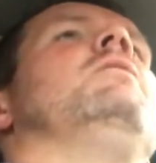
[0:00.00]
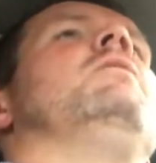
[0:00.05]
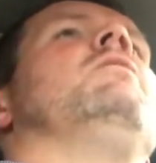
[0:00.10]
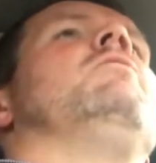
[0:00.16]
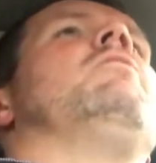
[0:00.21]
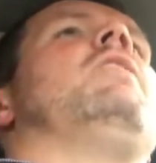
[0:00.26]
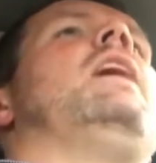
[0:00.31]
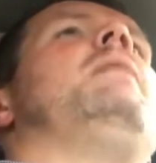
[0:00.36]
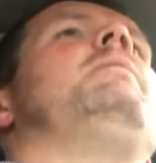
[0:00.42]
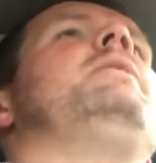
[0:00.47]

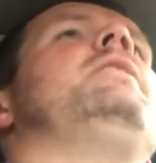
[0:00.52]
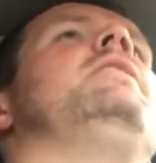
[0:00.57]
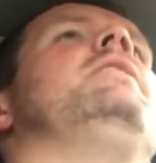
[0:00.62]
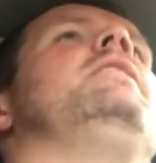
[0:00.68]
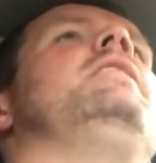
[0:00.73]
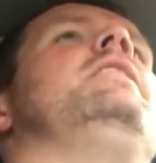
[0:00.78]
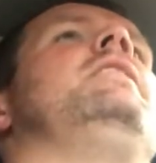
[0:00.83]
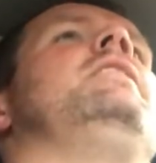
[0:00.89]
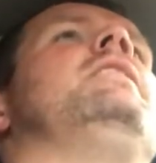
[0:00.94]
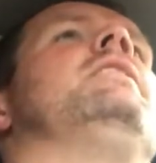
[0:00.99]
Robin
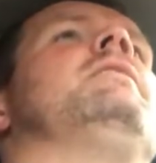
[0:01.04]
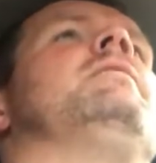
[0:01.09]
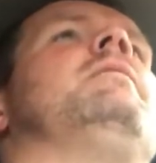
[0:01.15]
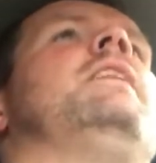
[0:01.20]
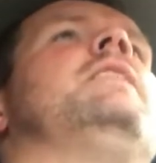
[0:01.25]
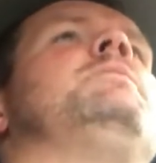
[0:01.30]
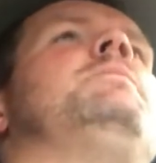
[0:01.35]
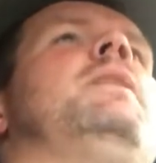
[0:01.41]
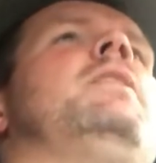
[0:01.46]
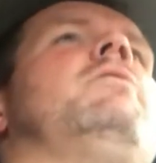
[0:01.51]
Hood
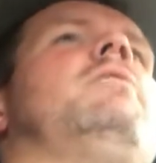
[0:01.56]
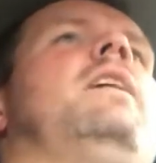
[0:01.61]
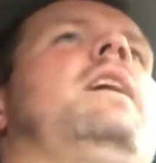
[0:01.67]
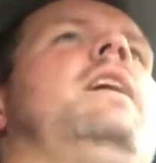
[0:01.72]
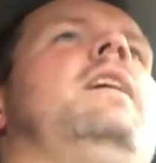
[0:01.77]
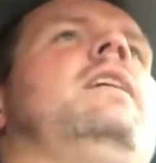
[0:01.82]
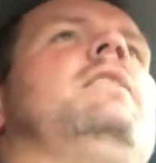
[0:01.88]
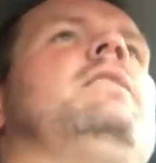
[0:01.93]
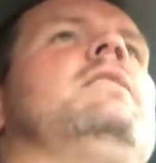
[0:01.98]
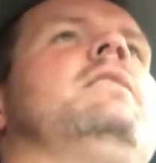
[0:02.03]
has been
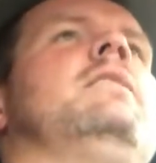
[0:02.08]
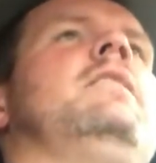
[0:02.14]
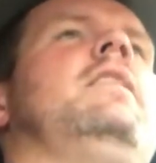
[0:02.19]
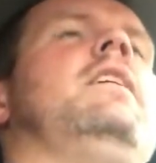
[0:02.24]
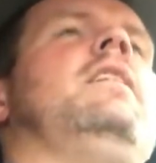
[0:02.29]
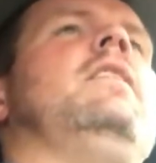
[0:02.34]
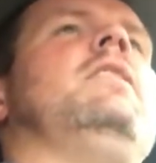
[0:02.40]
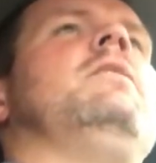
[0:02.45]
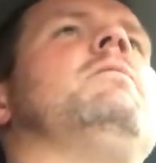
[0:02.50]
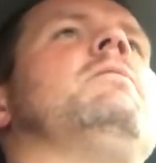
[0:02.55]
around, you
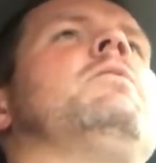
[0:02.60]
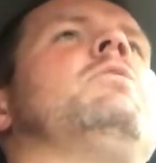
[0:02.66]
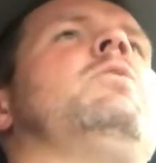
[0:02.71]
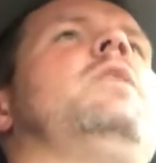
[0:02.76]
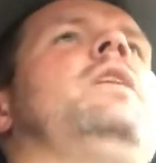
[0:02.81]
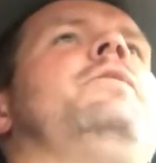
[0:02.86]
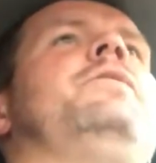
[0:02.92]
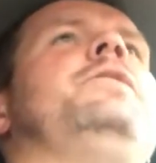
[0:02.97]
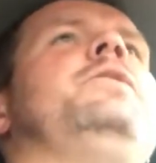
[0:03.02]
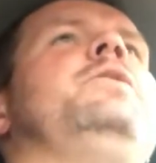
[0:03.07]
know,
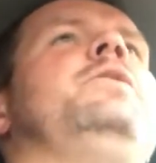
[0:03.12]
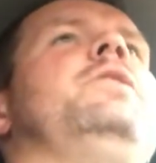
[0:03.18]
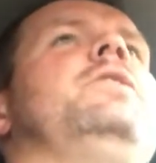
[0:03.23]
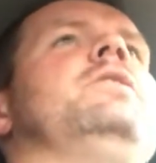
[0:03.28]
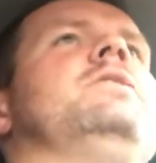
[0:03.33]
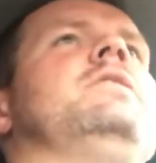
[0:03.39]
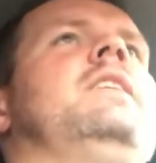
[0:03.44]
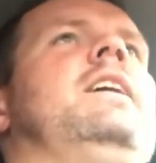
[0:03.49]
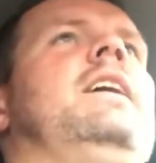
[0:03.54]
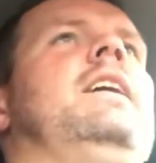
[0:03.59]
quite a few
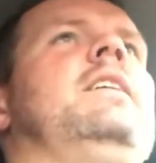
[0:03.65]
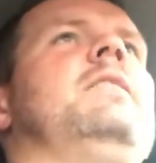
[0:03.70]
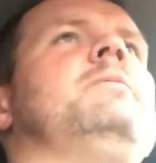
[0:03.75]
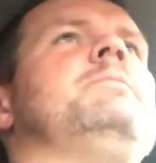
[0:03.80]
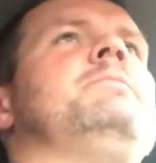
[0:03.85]
years now.